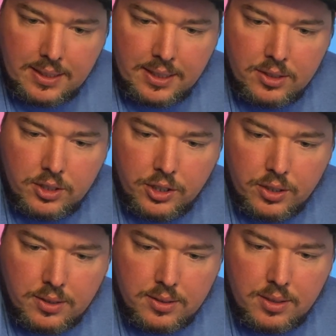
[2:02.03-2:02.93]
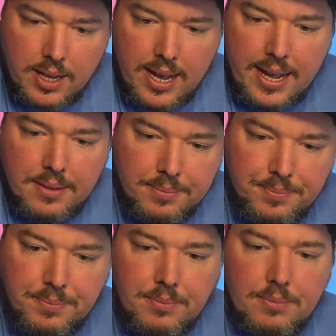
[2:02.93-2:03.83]
There's a good stat.
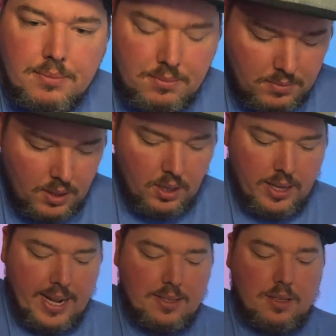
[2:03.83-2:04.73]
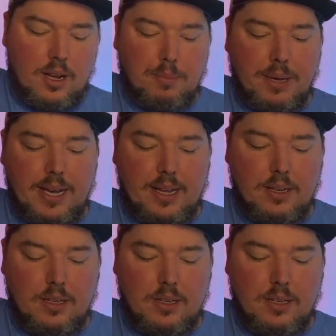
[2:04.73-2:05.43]
That's not bad.